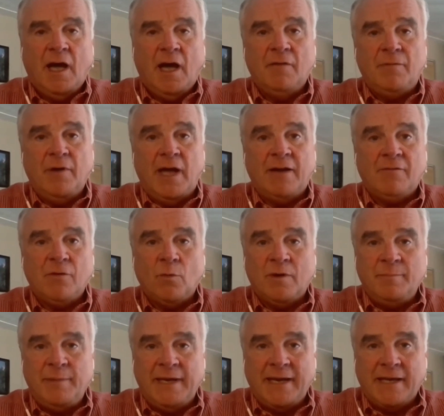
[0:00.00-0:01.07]
of
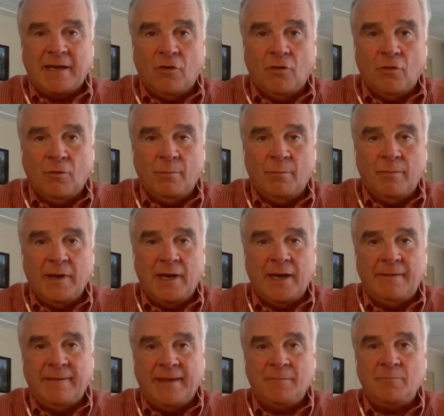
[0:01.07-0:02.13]
everyone being at home,
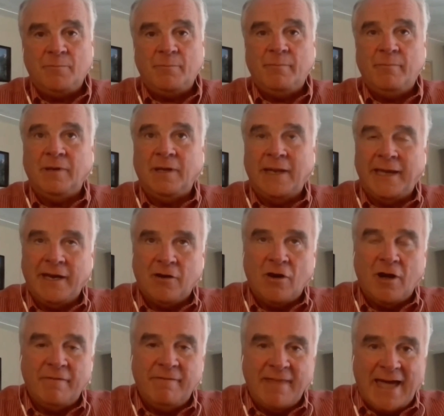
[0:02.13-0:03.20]
and then
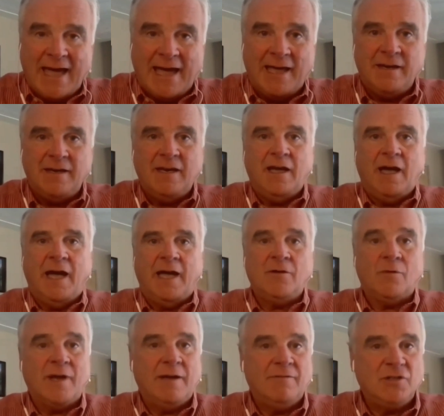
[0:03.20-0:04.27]
layer on that, I
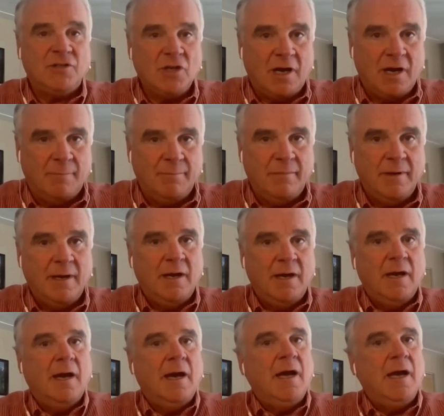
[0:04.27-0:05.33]
don't have a job,
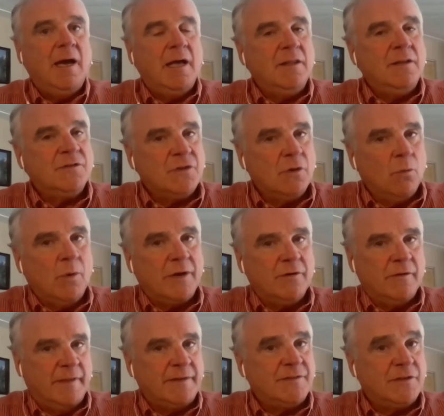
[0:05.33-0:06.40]
it's no
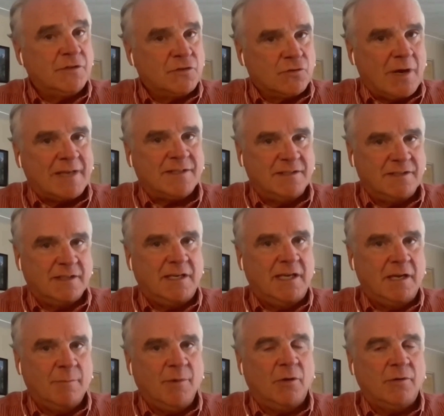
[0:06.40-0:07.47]
wonder that the stress is a
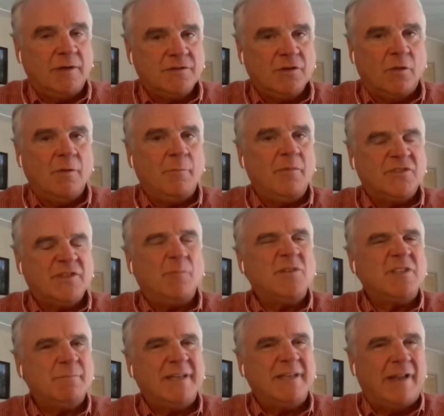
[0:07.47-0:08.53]
key component. So
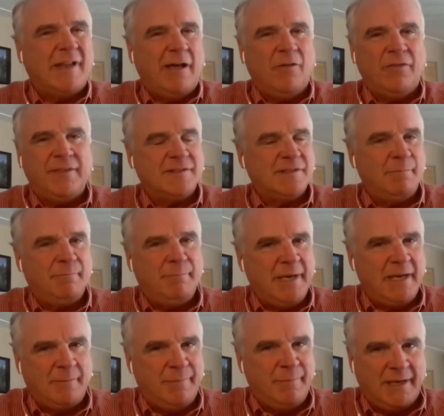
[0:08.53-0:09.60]
someone's mental health is a
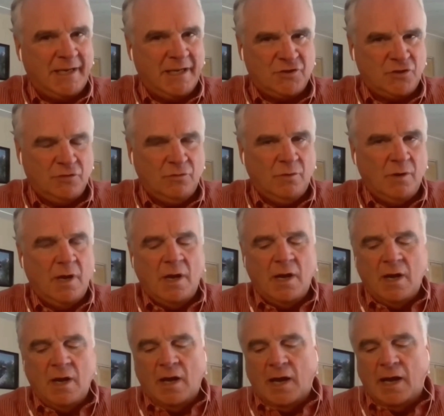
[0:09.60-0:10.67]
big, big issue.
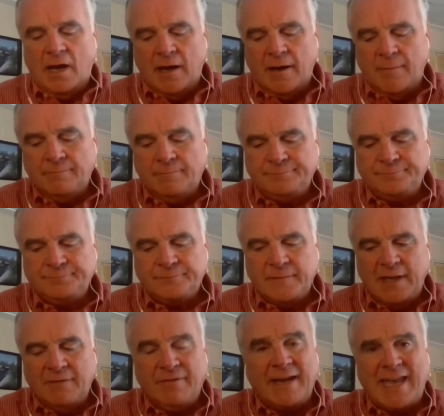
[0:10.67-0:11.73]

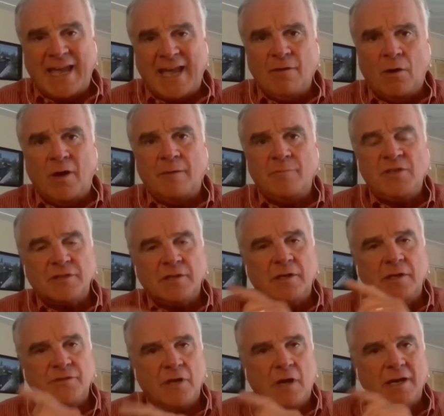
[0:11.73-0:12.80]
If I can, though, I'm just
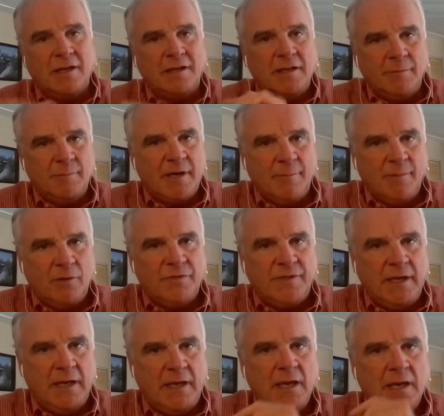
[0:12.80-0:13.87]
going to talk a little bit about
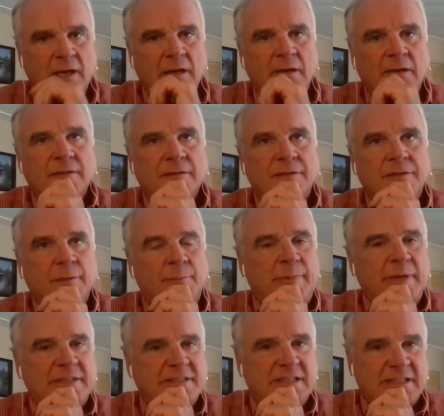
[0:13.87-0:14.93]
the
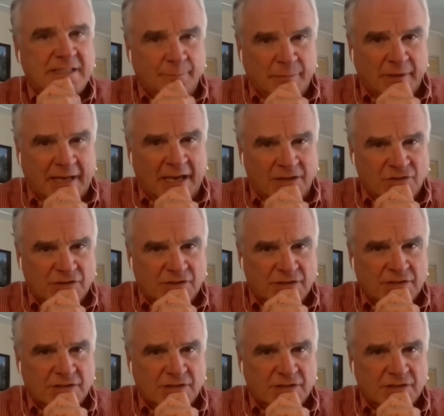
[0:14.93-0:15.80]
business implications.